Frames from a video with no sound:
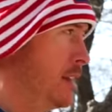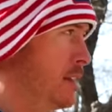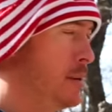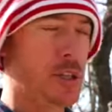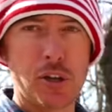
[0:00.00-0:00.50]

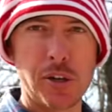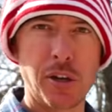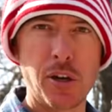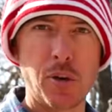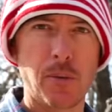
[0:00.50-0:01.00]
Let me show you
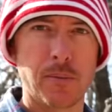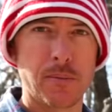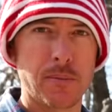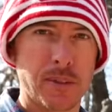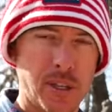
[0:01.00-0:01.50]
the new
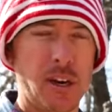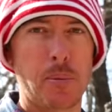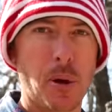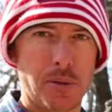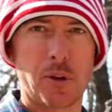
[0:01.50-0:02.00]

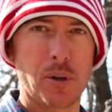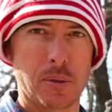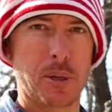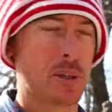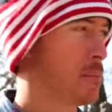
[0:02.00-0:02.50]
setup on the
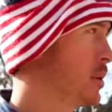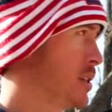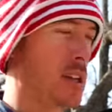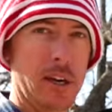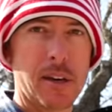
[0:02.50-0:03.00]
Crispy. It's pretty
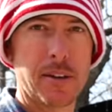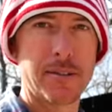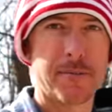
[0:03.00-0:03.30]
slick.